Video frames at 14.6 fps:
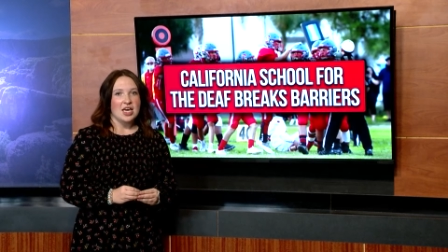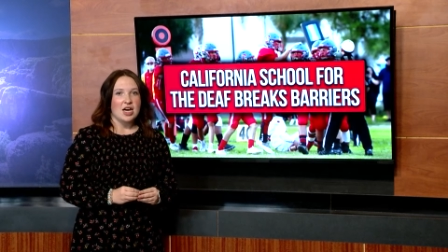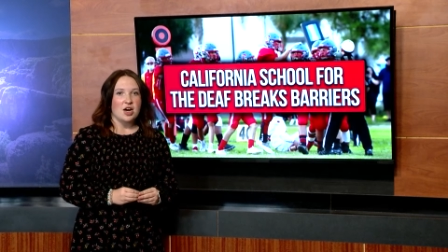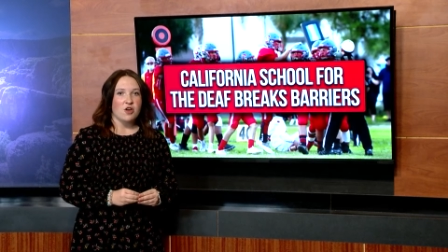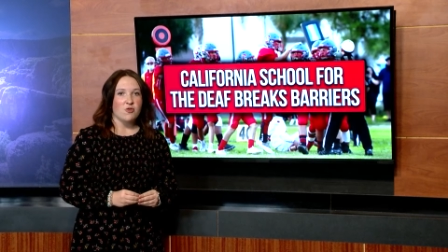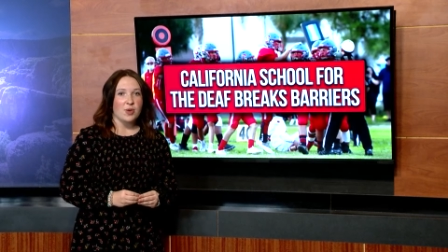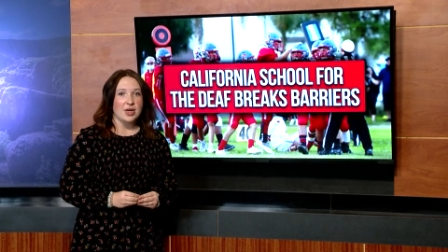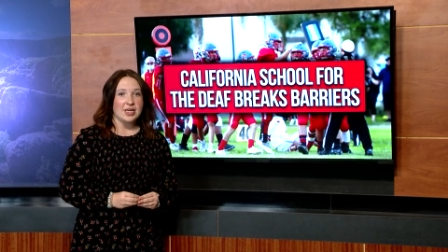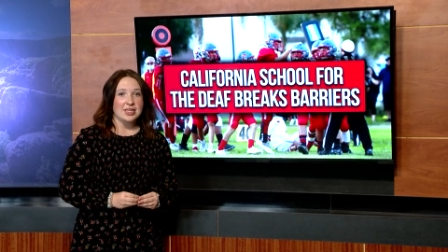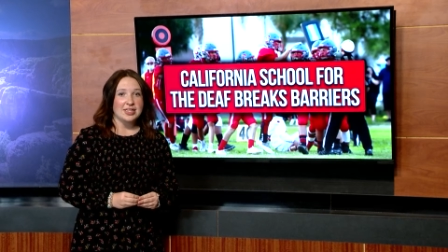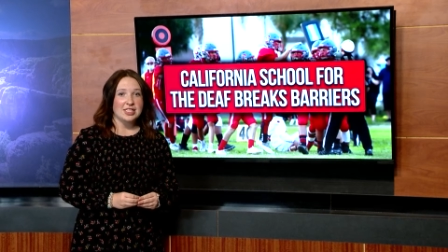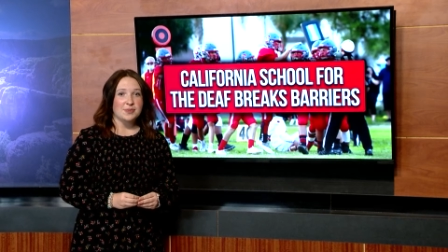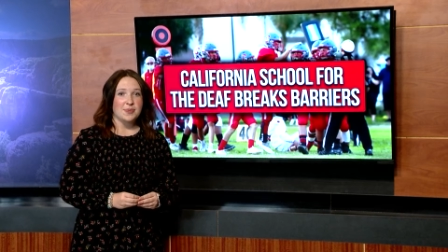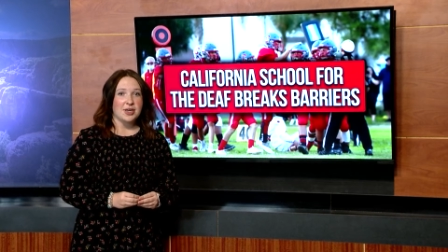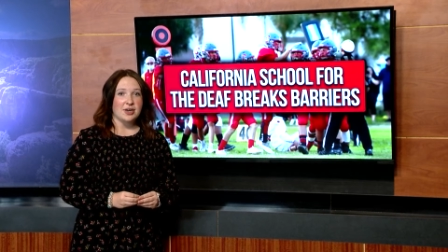of breaking
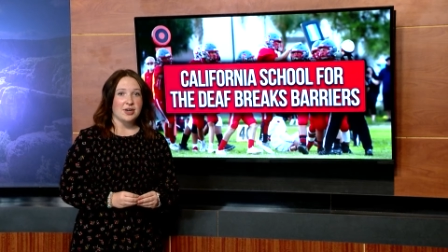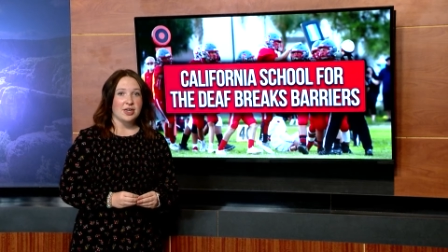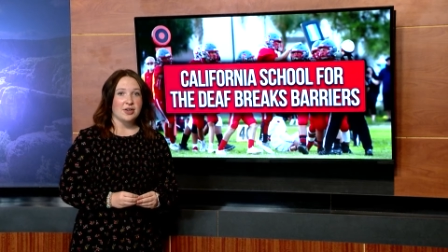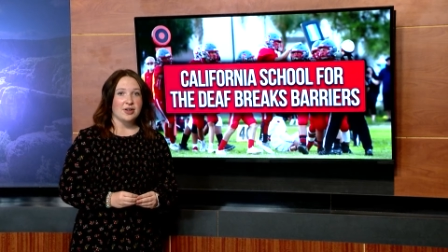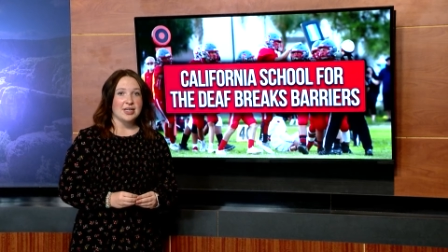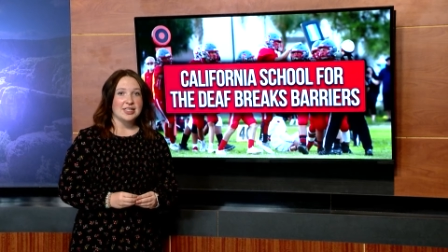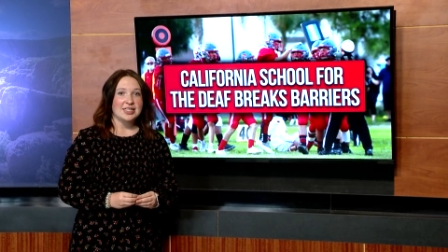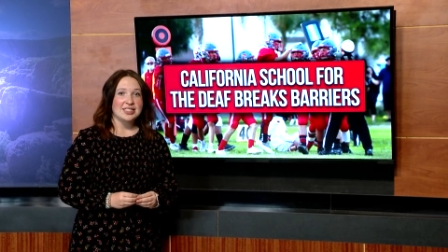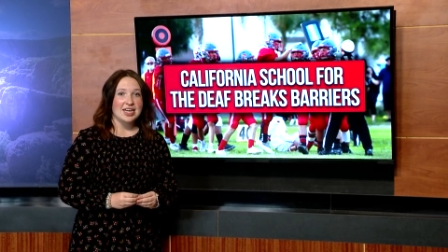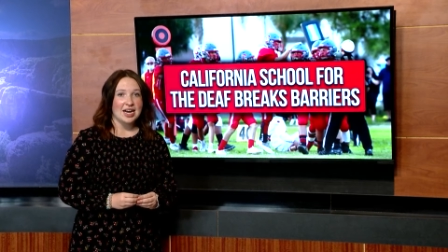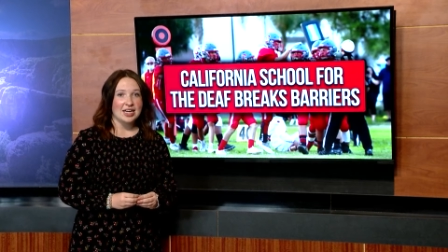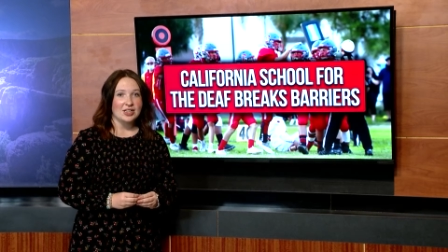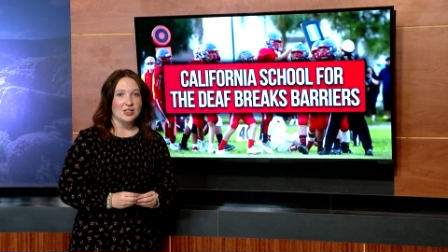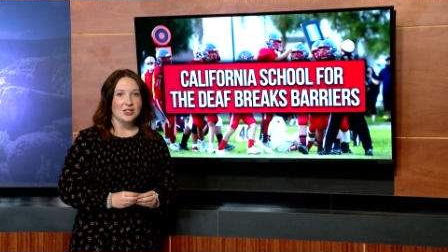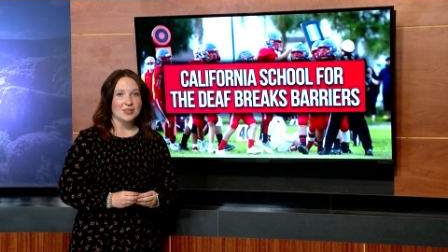this barrier in the
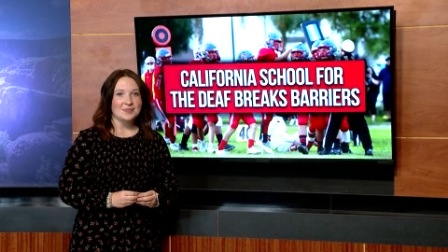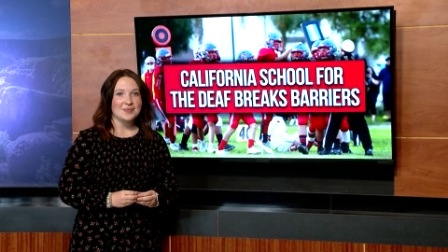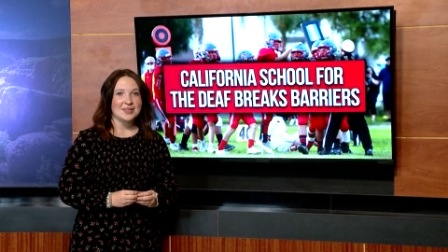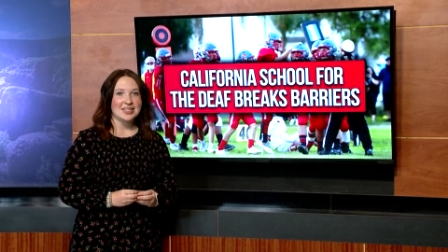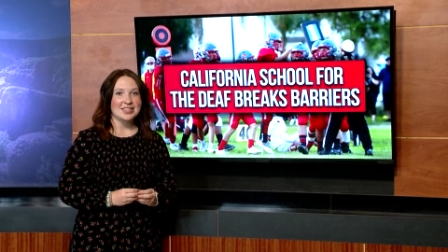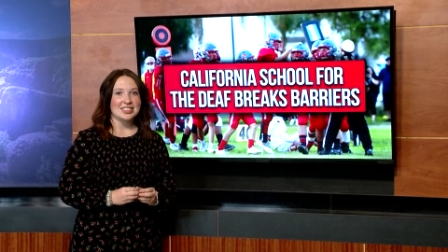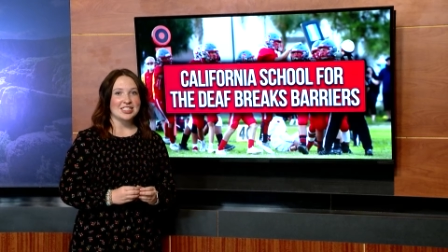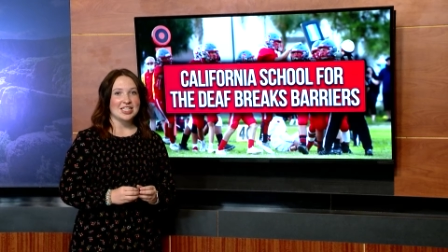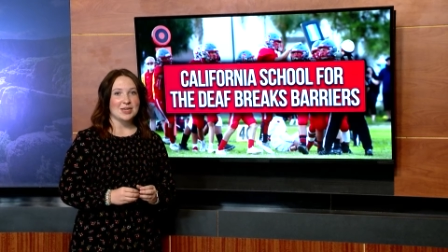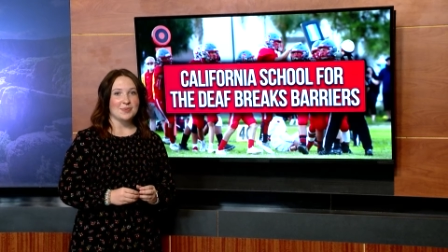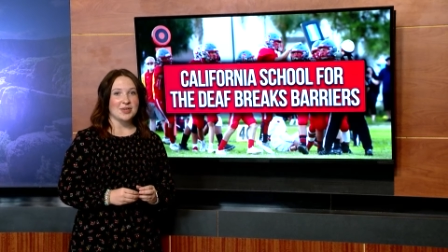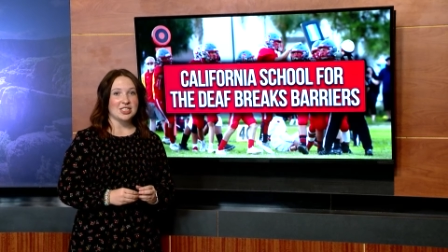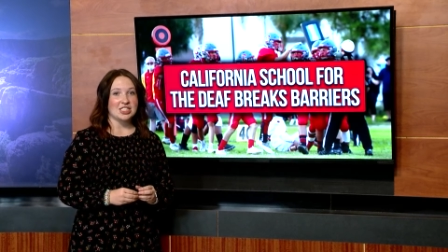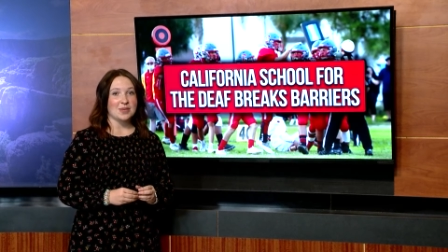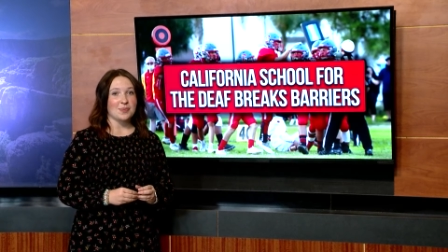title in the
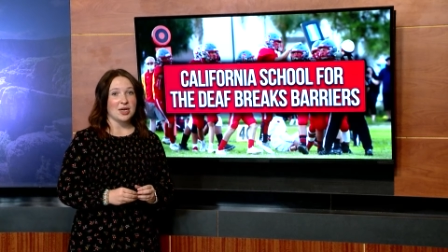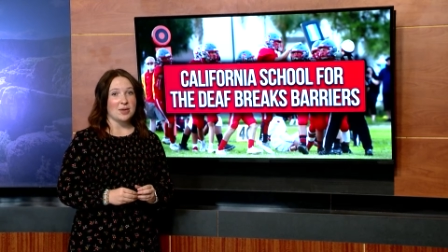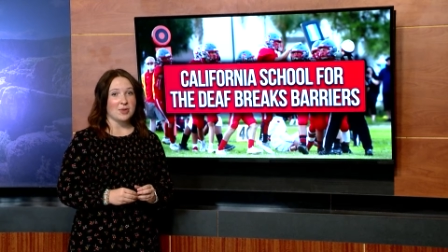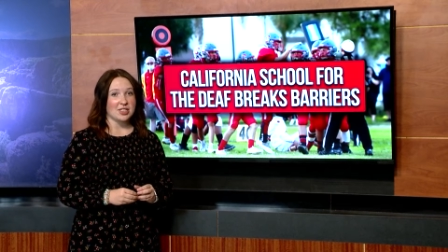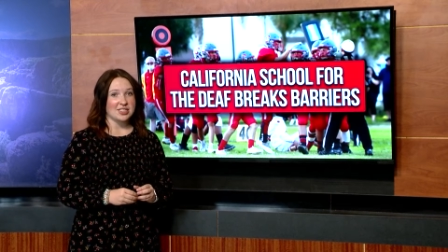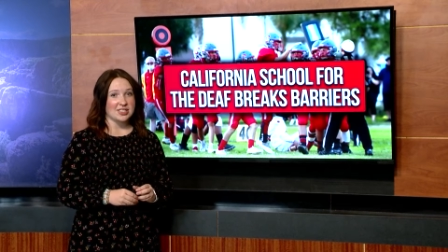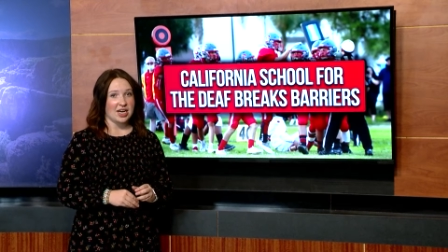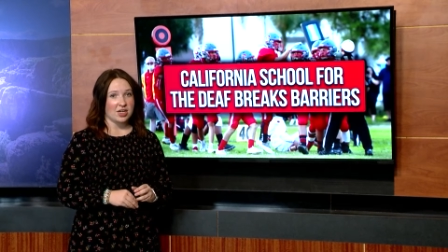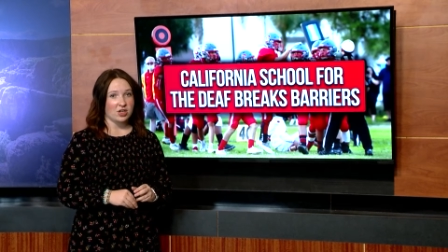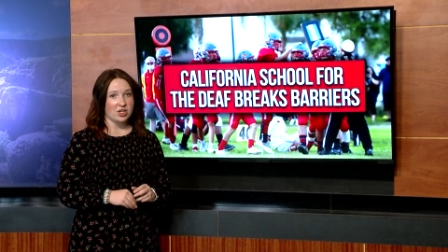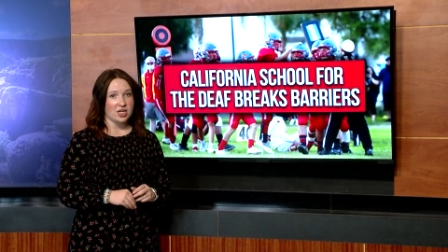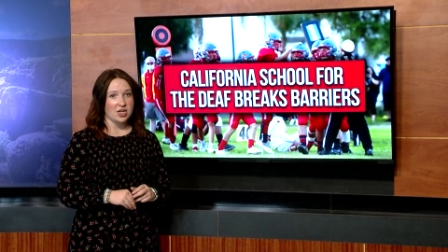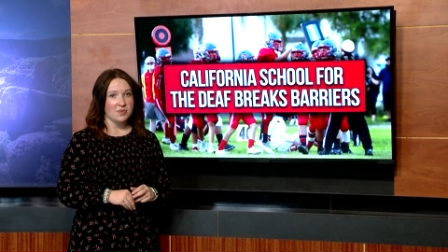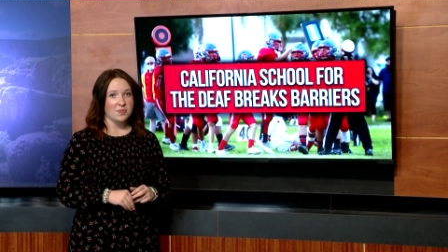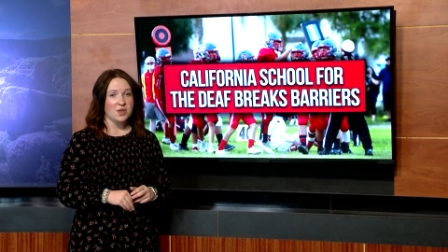championship game on
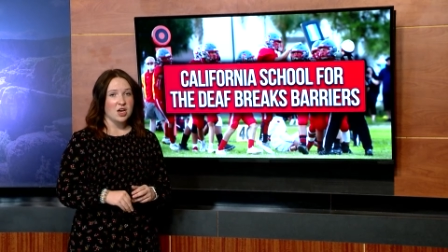Saturday